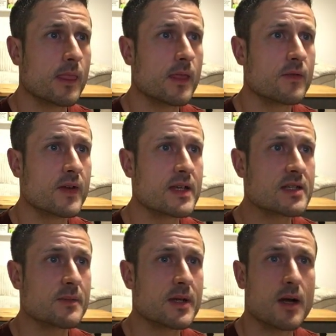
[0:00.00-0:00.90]
the thing is they
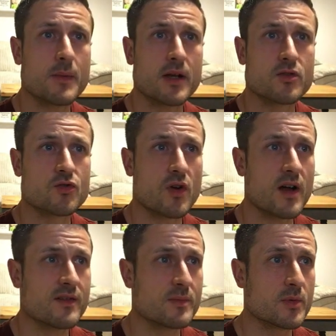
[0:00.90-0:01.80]
become
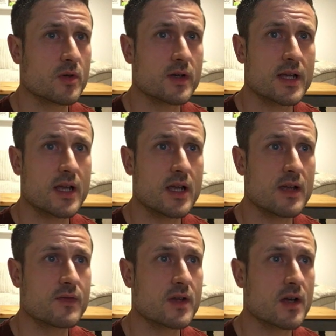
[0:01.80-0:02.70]
undrivable on here
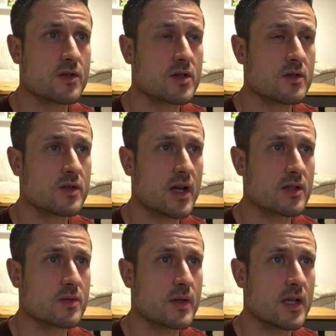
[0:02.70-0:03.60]
if you go too
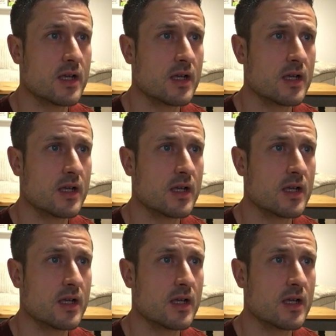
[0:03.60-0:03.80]
nuts with it.